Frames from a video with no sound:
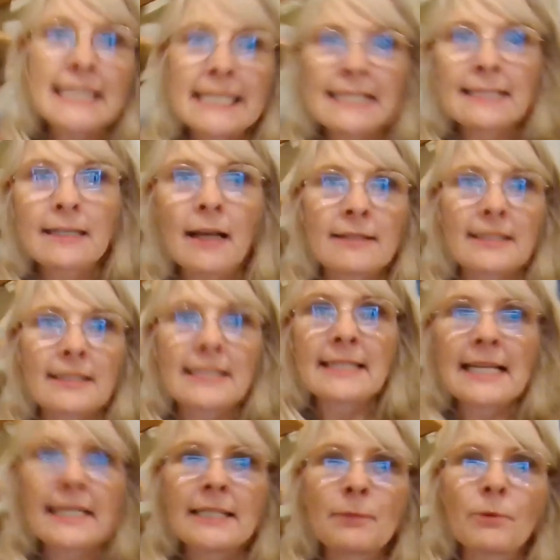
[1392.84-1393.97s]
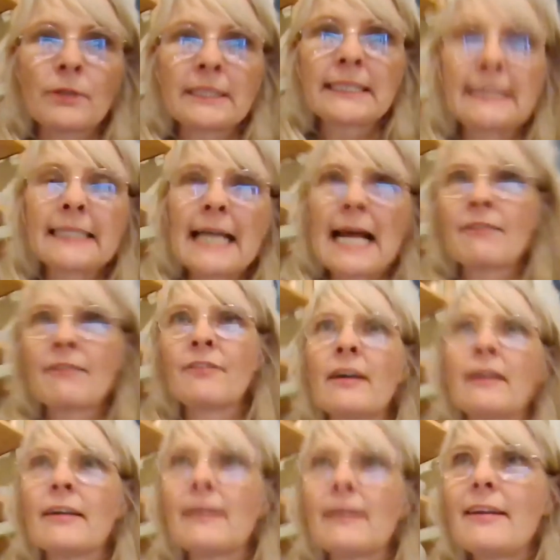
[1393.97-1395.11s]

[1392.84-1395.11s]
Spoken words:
in disgust and said he wanted to have